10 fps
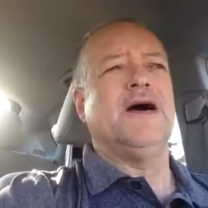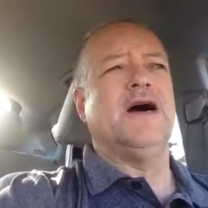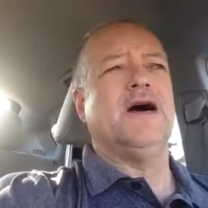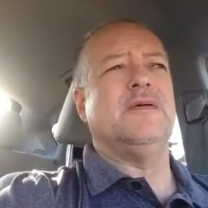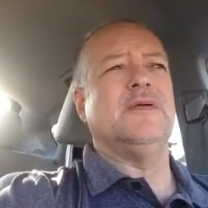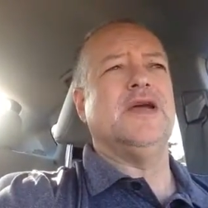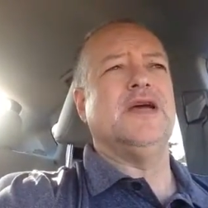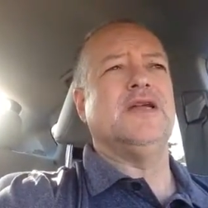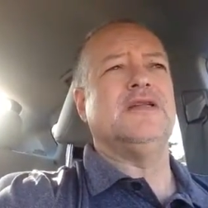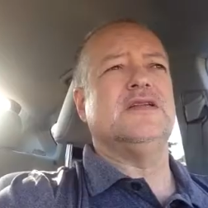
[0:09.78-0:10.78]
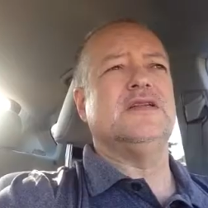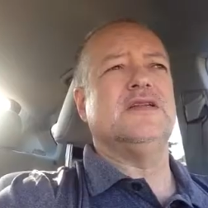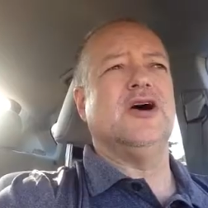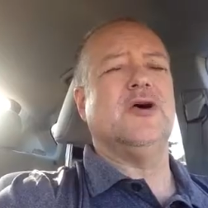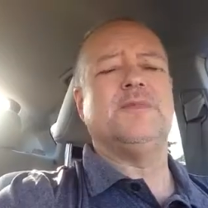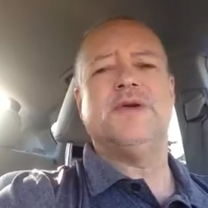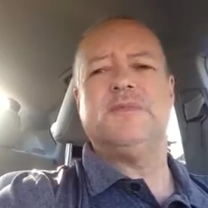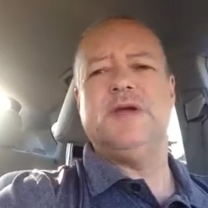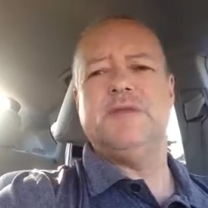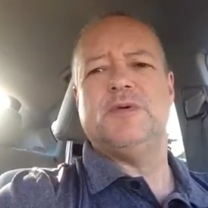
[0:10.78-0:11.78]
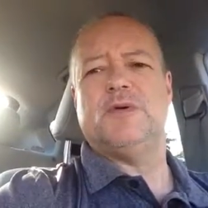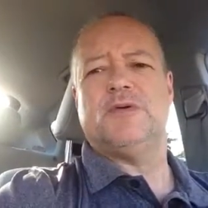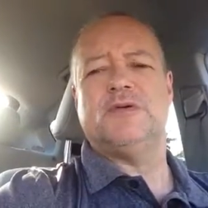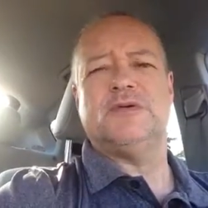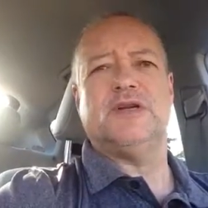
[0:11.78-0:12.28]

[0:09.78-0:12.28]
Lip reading: and helping people